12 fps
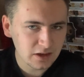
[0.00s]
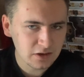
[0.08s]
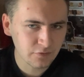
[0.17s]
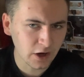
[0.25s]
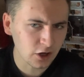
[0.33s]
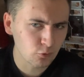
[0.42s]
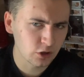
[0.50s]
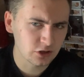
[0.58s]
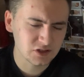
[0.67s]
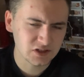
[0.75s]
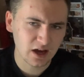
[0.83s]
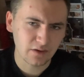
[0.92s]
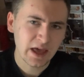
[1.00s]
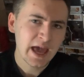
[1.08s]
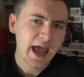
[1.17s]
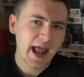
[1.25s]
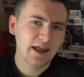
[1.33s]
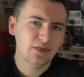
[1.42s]
Very weird
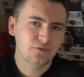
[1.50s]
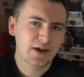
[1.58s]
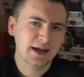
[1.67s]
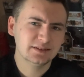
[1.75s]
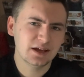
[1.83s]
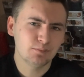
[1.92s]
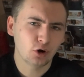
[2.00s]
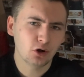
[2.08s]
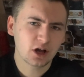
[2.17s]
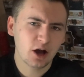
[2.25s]
stuff. And the fact they broke